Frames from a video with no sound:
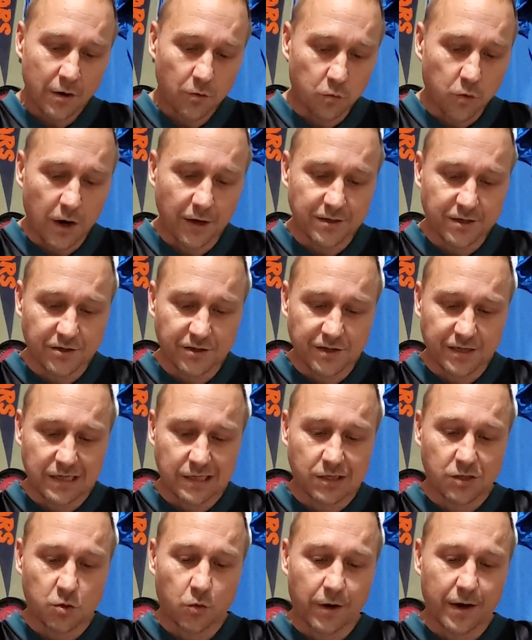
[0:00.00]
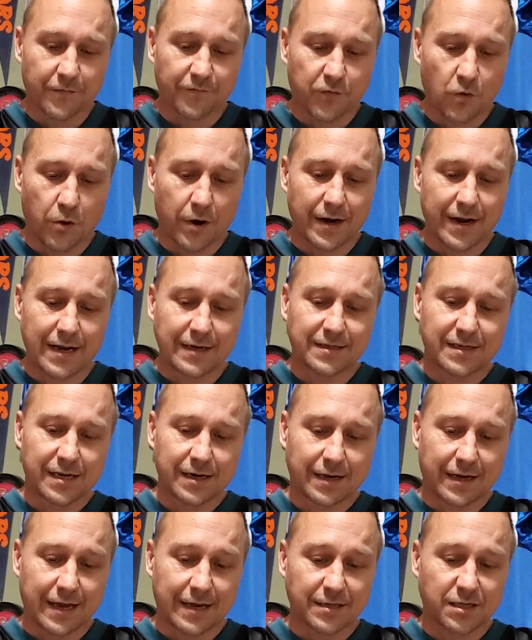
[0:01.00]
Rodgers is
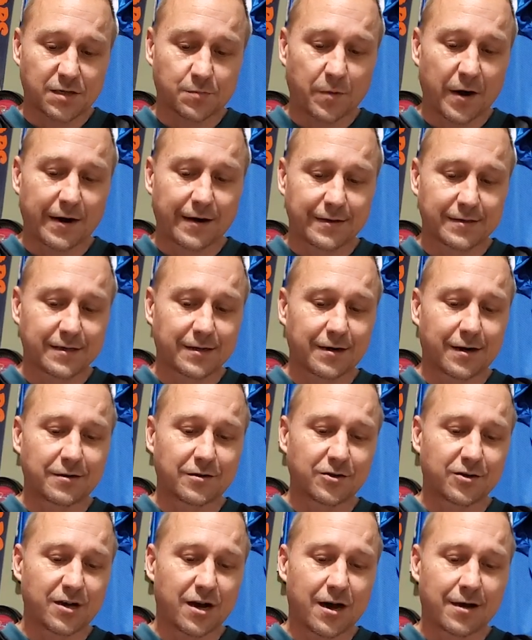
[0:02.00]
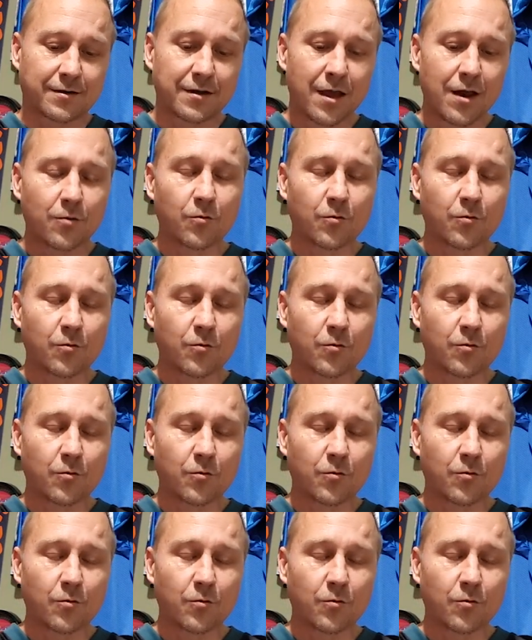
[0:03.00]
24-18 against spread as an underdog.